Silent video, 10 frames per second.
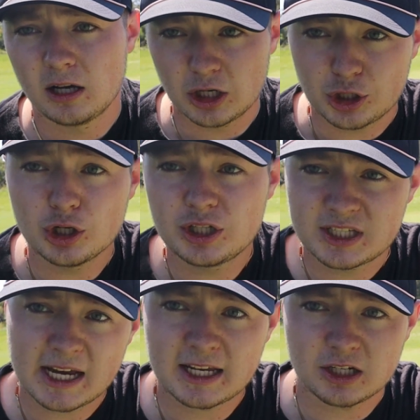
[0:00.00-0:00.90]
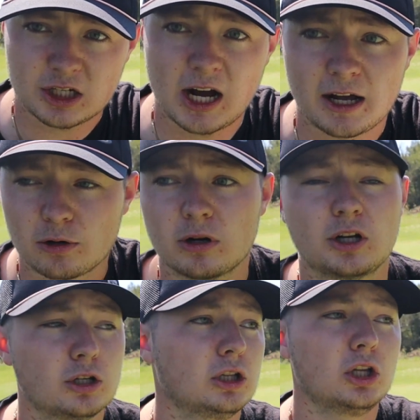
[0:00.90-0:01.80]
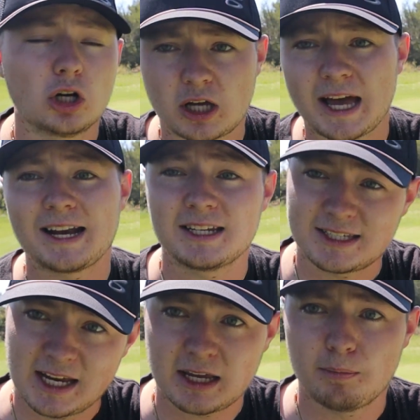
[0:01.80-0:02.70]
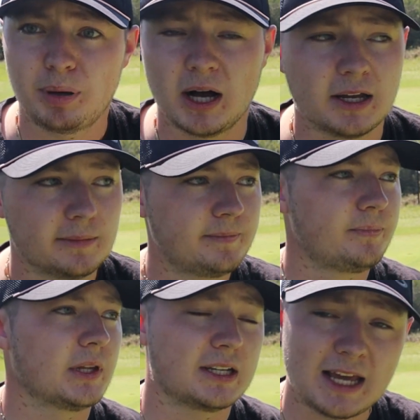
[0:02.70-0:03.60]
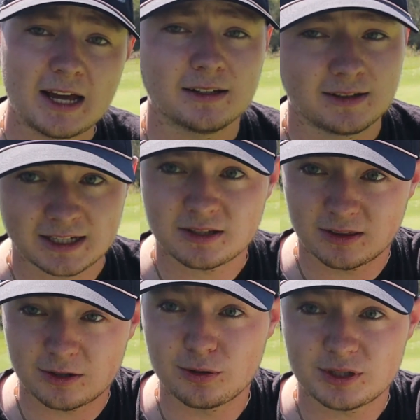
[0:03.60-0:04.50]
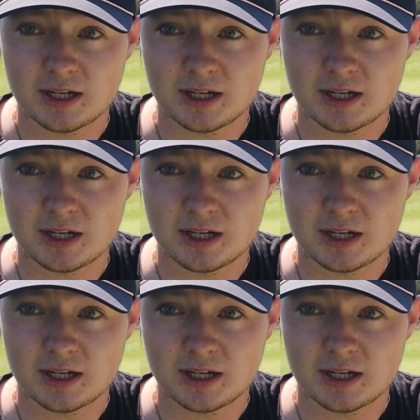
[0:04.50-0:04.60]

good second shot, or a good look at a second putt. Again, that's the third